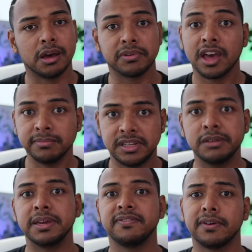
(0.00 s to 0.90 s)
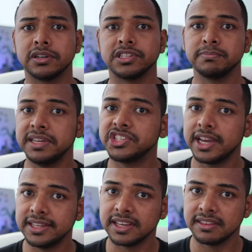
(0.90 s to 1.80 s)
come to me versus me
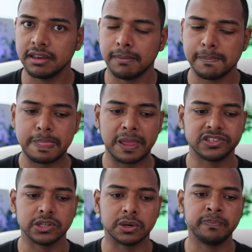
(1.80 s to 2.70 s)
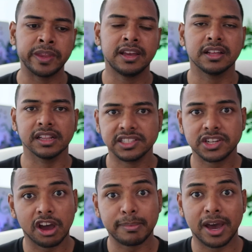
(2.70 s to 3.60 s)
chasing them. And so let's
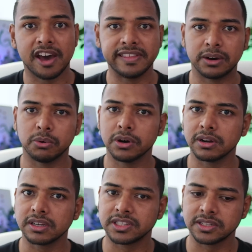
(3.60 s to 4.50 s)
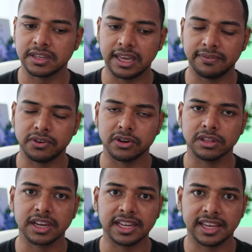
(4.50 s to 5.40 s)
talk about how that works if we are
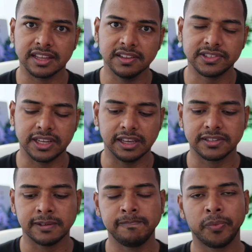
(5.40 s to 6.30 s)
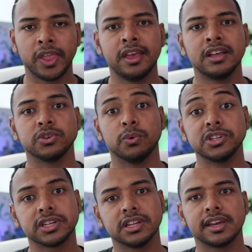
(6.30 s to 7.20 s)
looking to get listings. So what
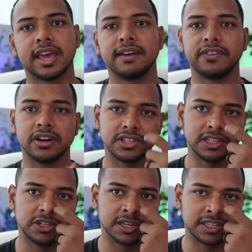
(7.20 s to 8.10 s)
you're going to look at first is you're going